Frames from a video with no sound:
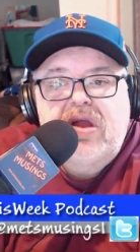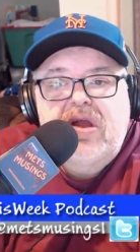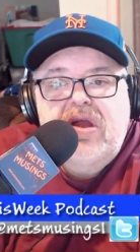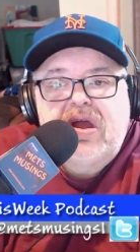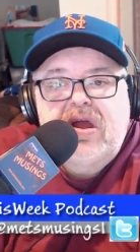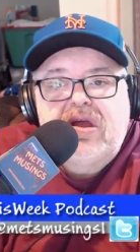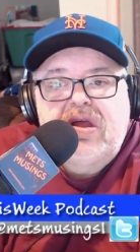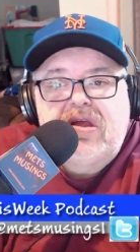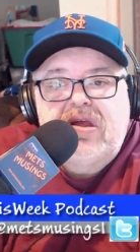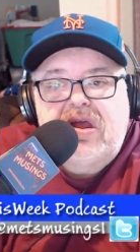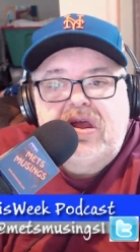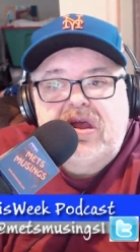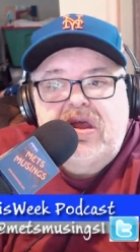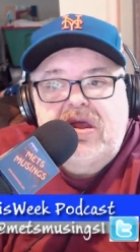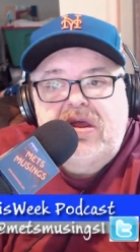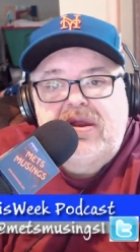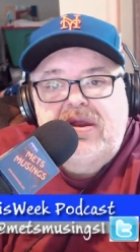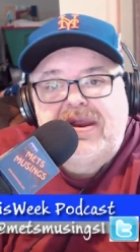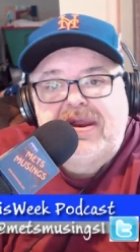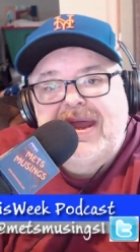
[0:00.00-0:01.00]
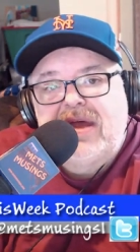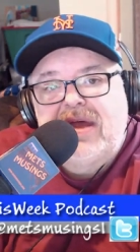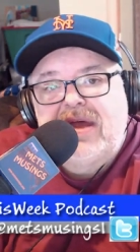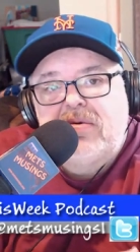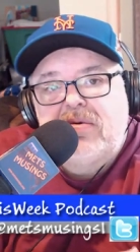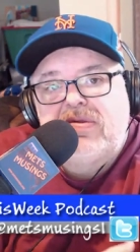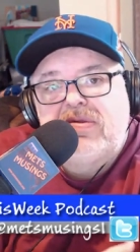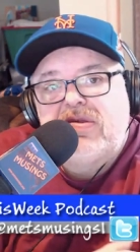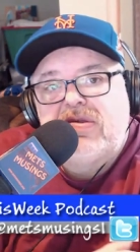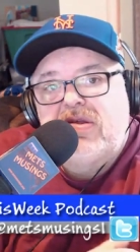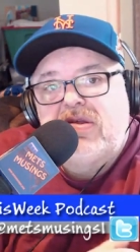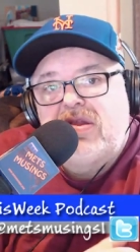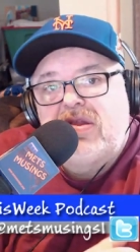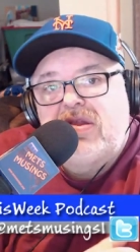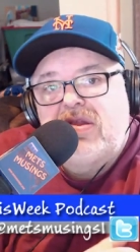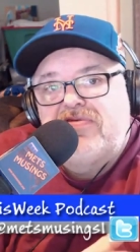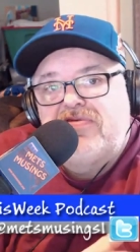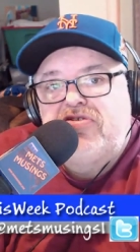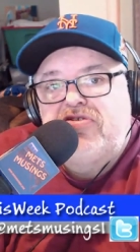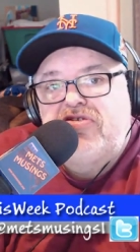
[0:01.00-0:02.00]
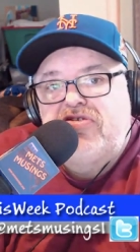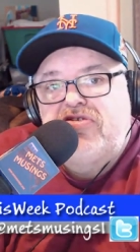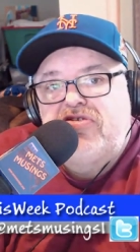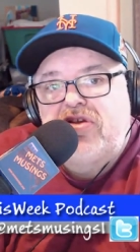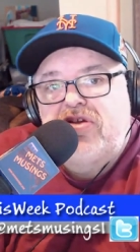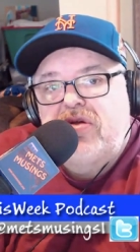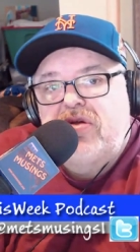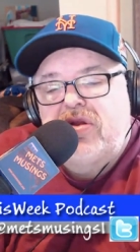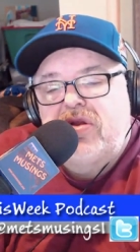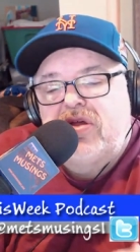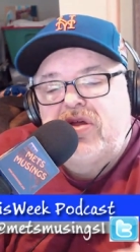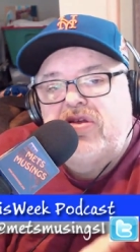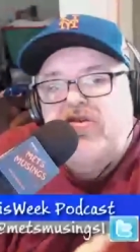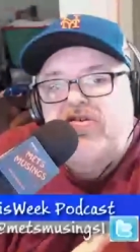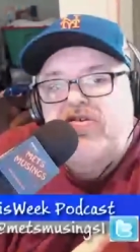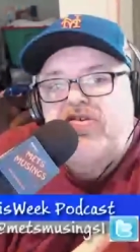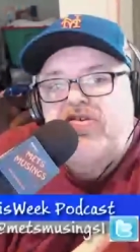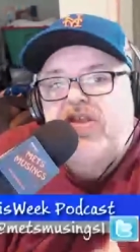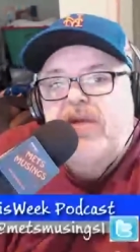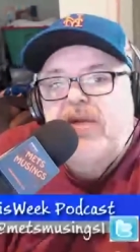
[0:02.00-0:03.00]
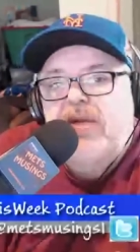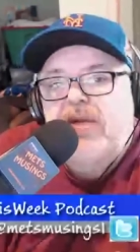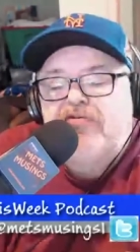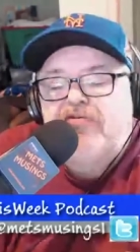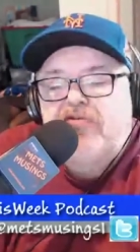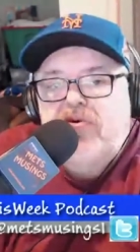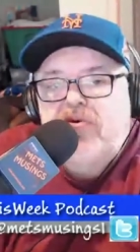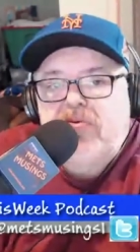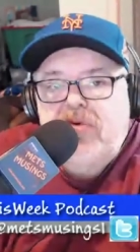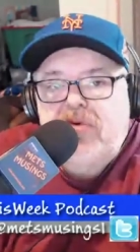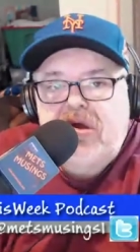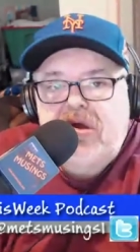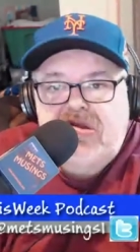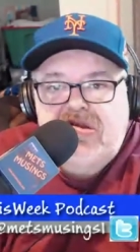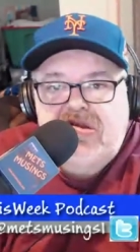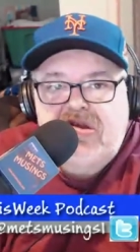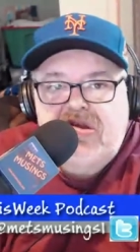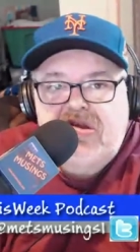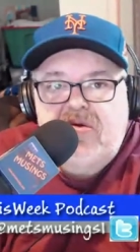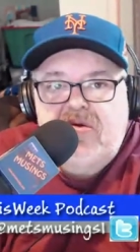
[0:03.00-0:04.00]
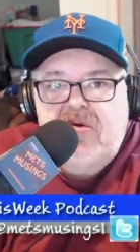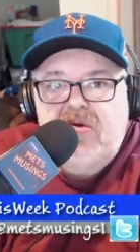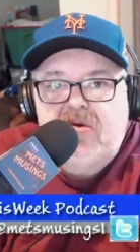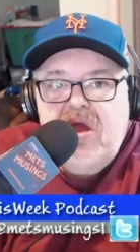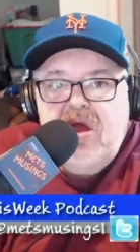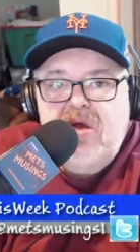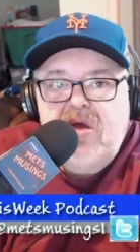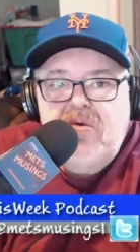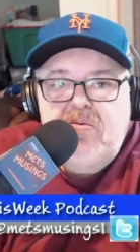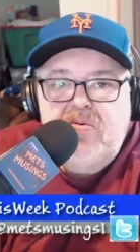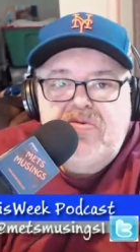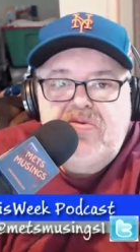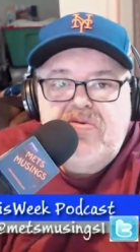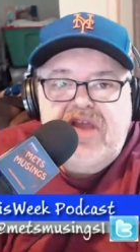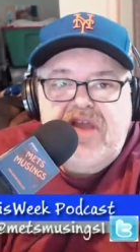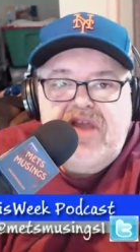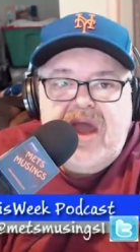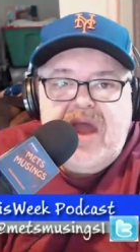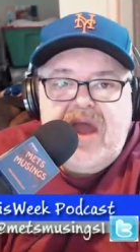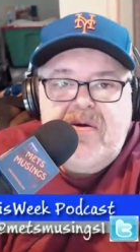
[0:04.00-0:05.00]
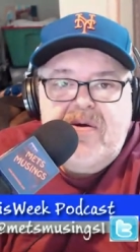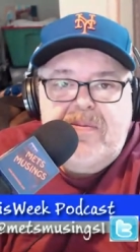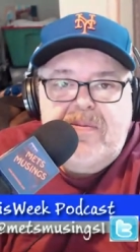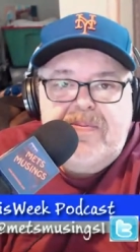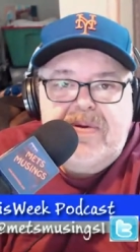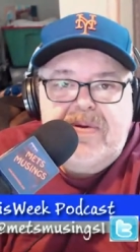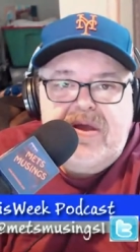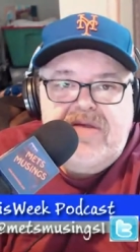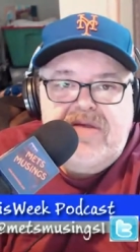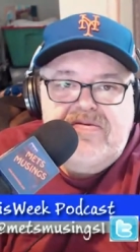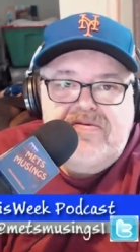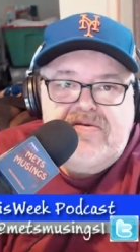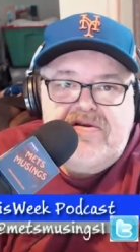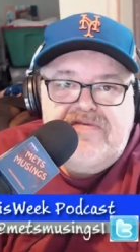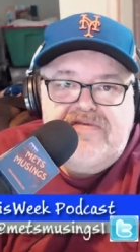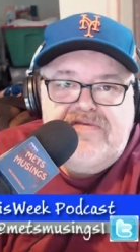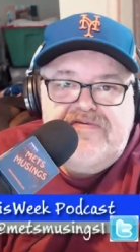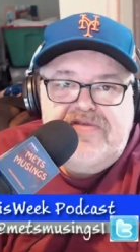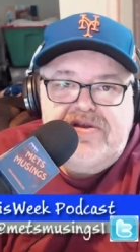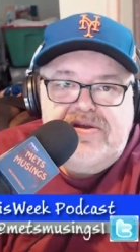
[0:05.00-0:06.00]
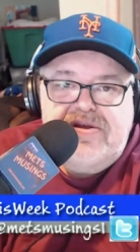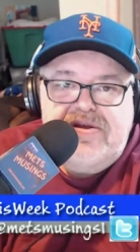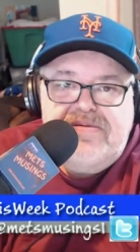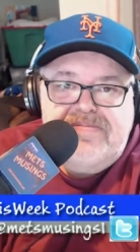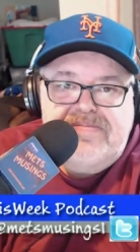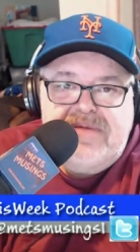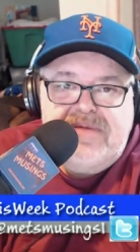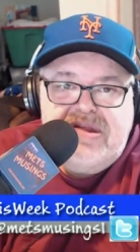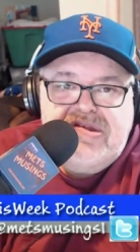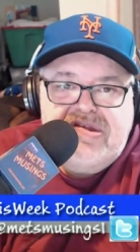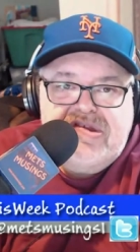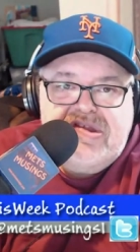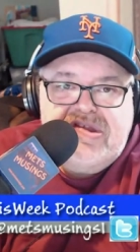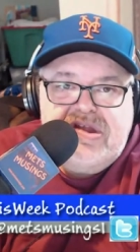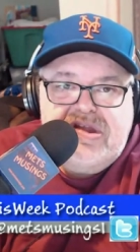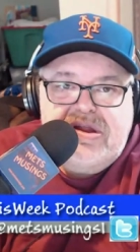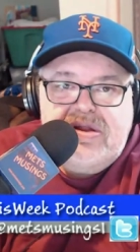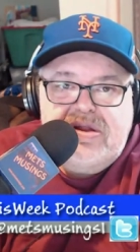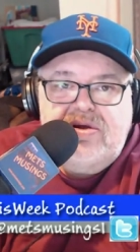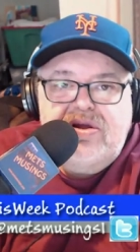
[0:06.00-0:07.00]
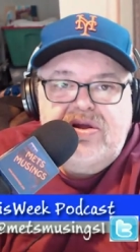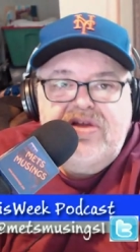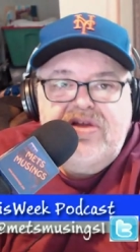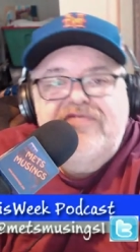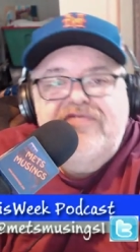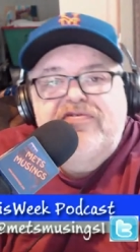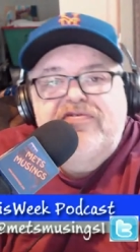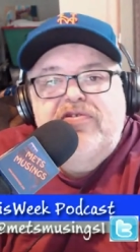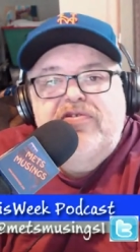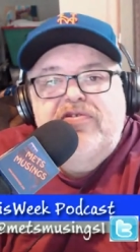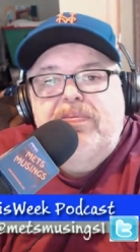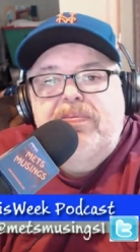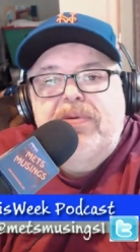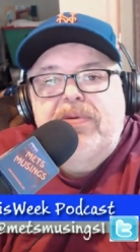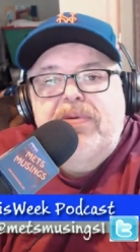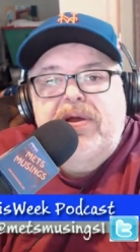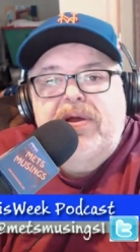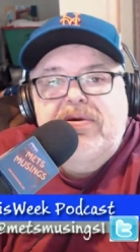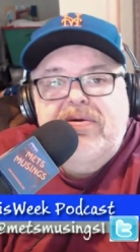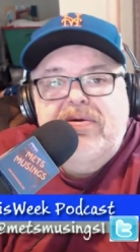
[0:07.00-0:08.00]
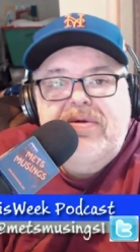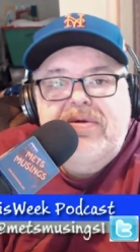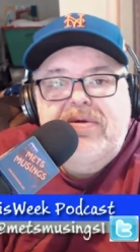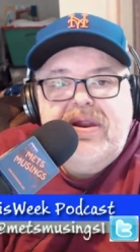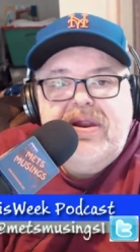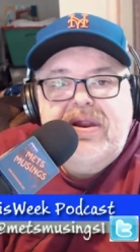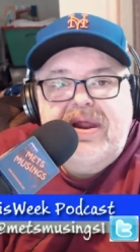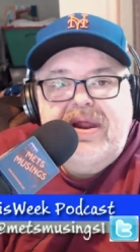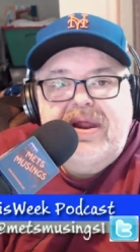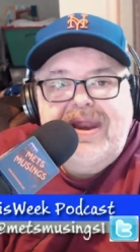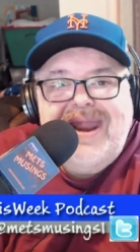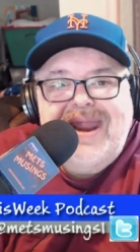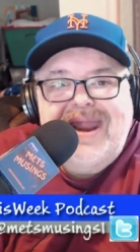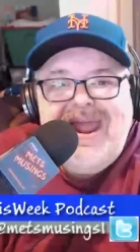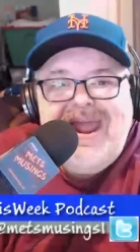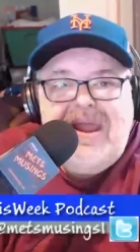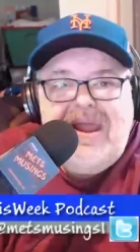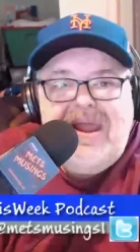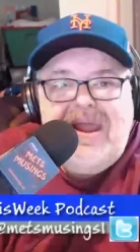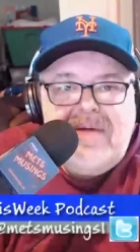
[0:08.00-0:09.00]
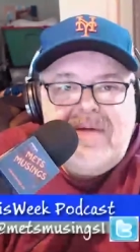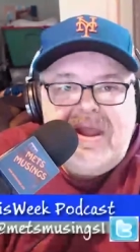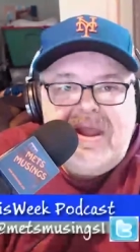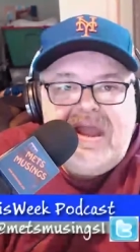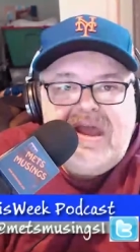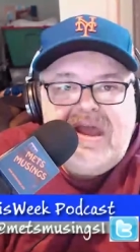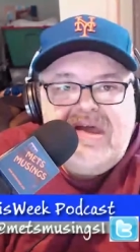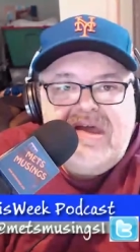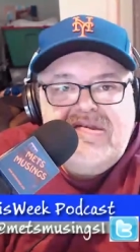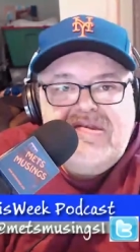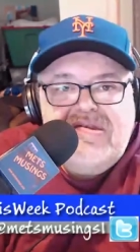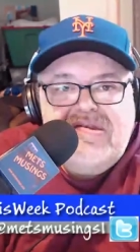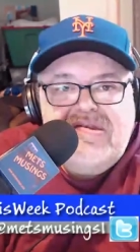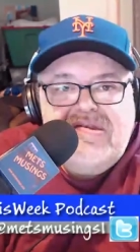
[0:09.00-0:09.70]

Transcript: Now it's a different, another step forward. So we'll see how it pays off. The Mets are still looking for a bigger name, I guess.